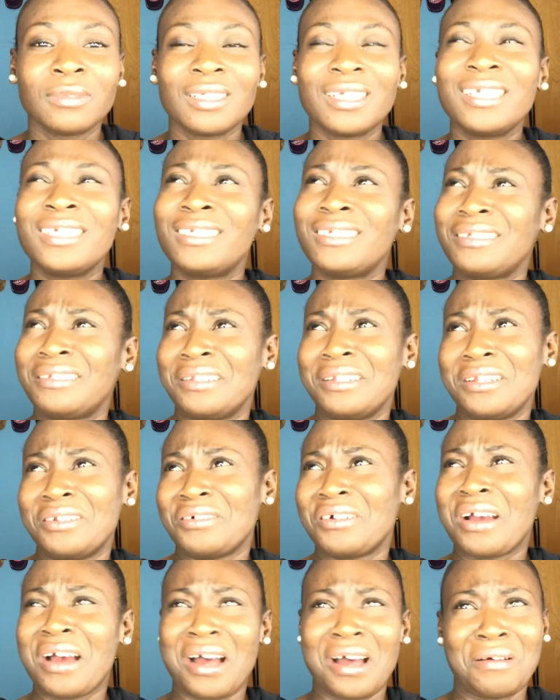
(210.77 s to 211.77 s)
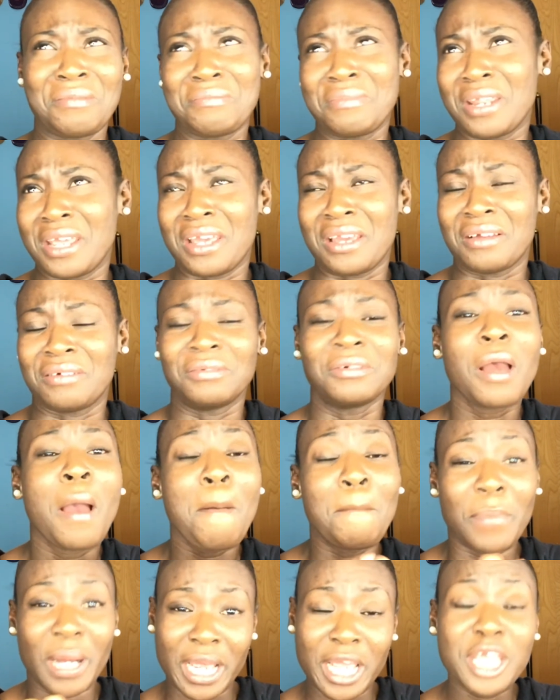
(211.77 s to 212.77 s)
he just need to calm down.
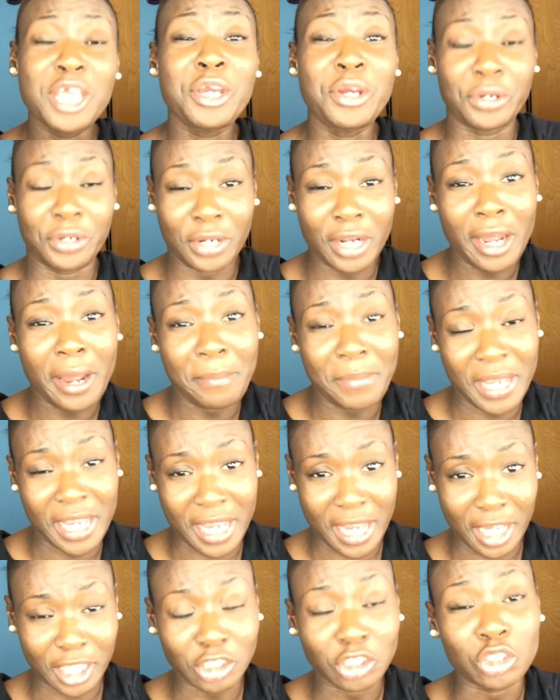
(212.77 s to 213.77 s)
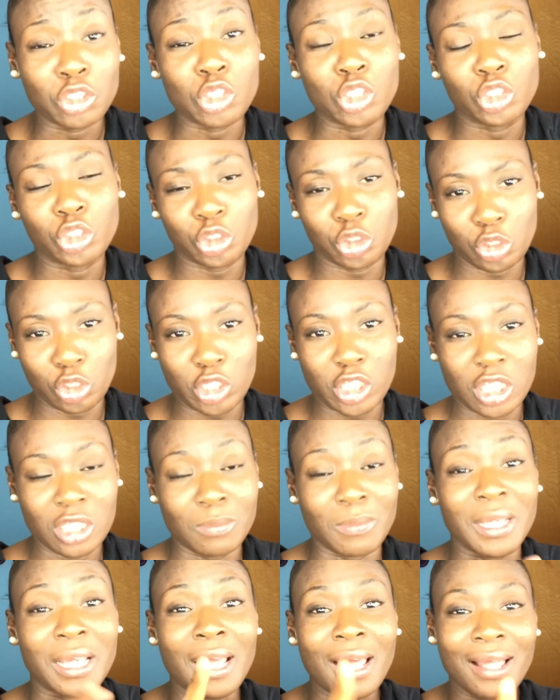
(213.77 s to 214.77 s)
But he gonna come and get you. Trust
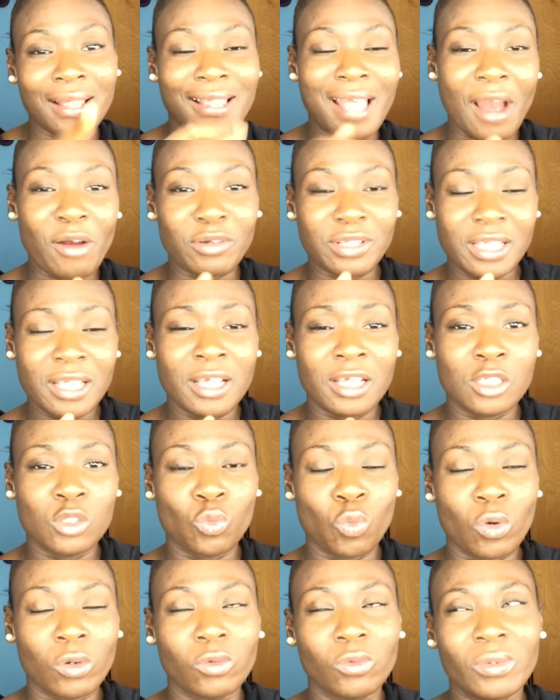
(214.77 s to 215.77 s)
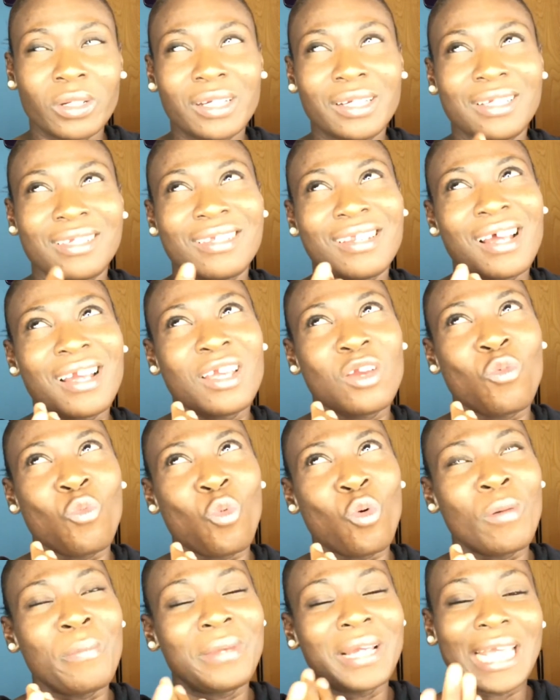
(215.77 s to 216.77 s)
me. That was his. Well, it's not his
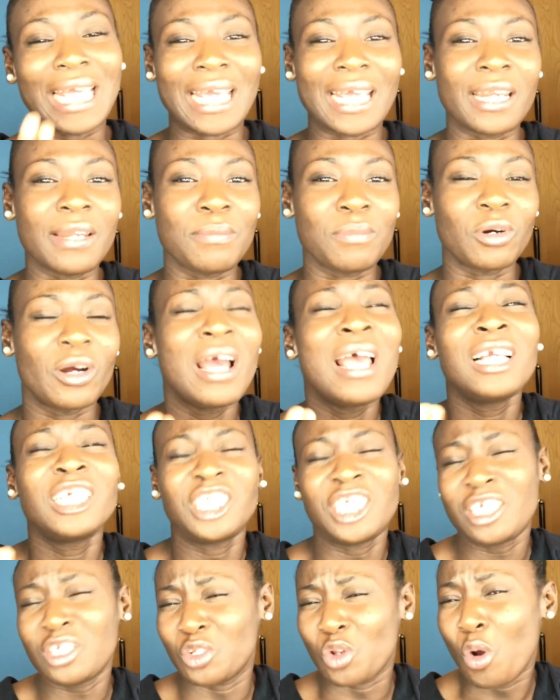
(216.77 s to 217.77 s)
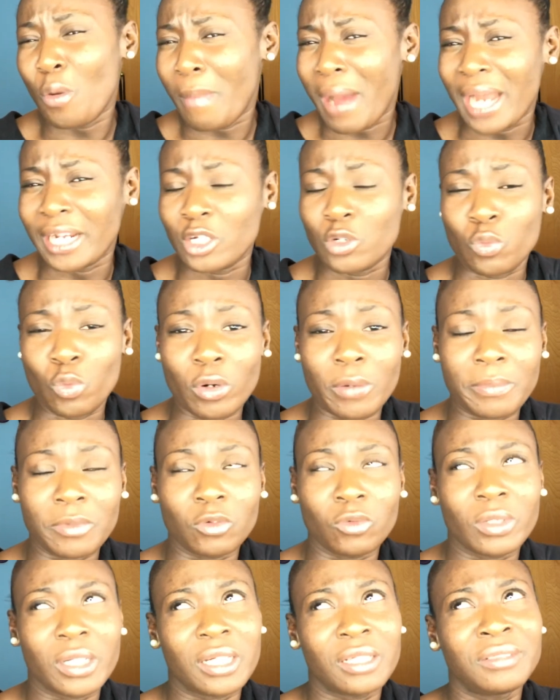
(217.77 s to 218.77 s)
woman anymore. She's nobody woman.
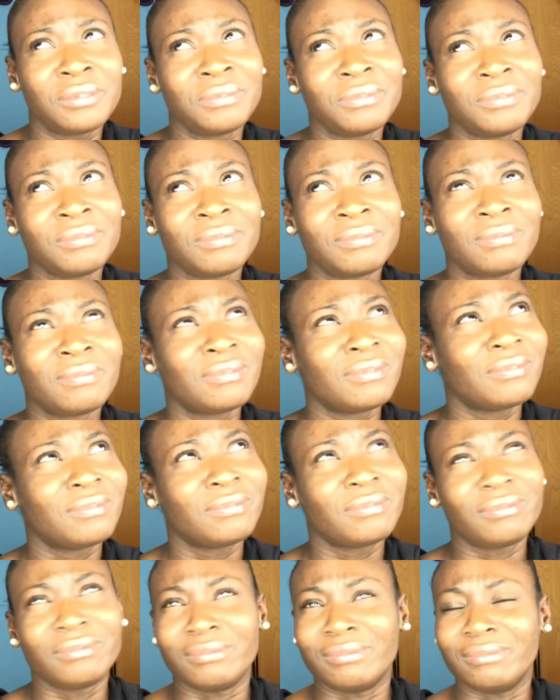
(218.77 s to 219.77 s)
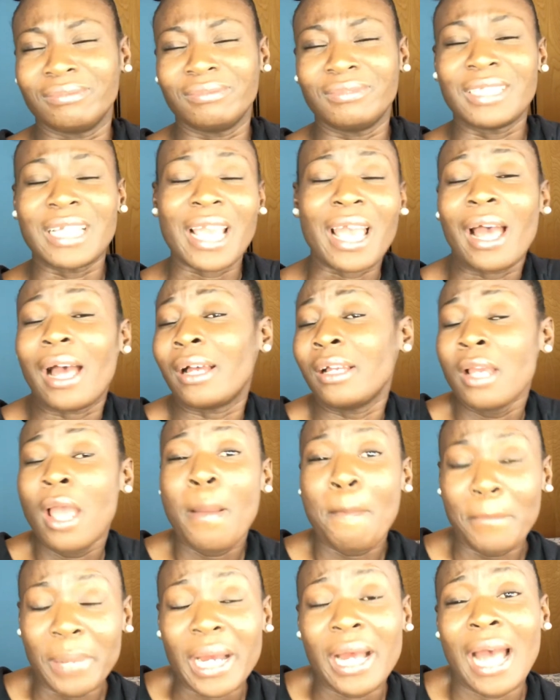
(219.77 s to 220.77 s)
Well, yeah.
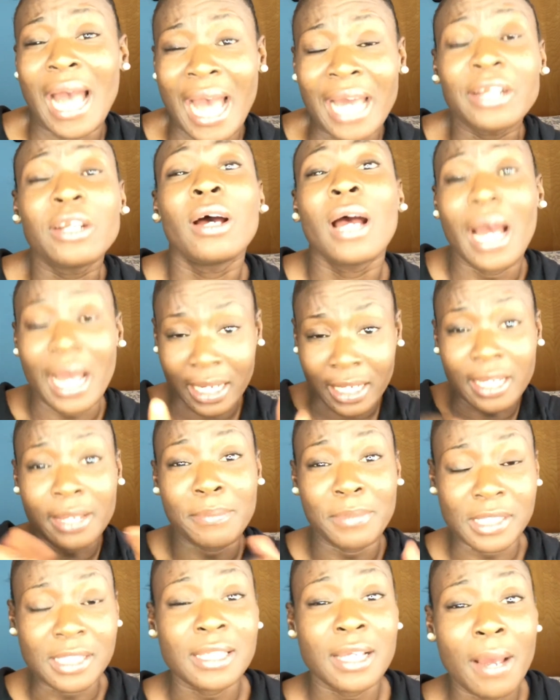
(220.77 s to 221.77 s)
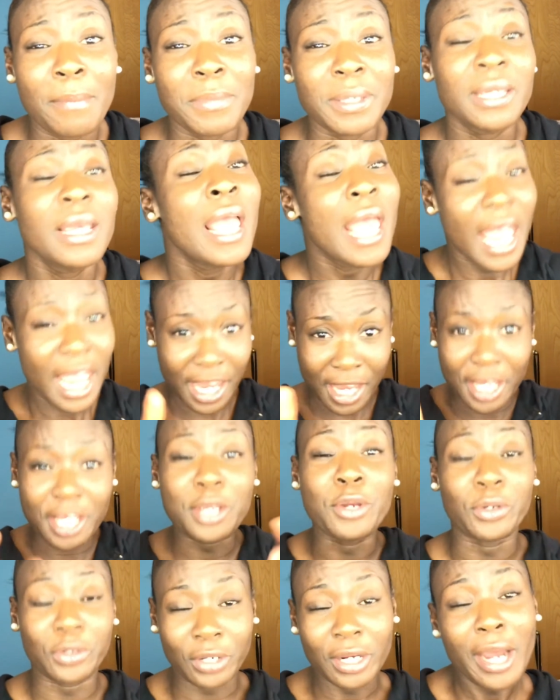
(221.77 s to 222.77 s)
But I know Hakeem is coming, and he
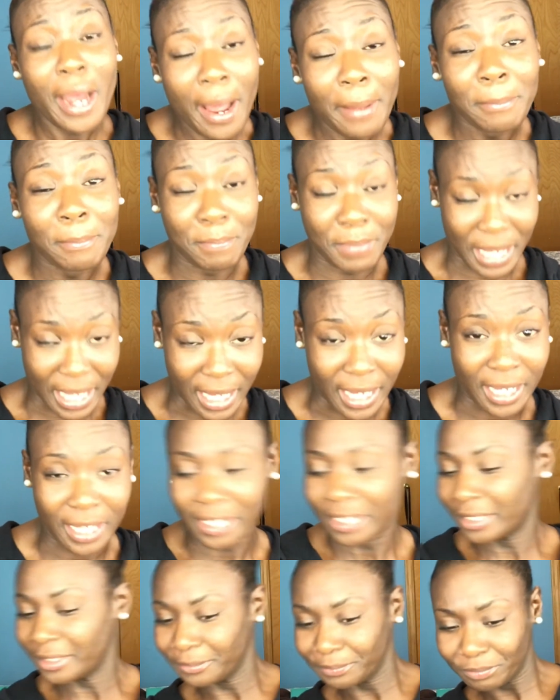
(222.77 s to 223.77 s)
gonna come big.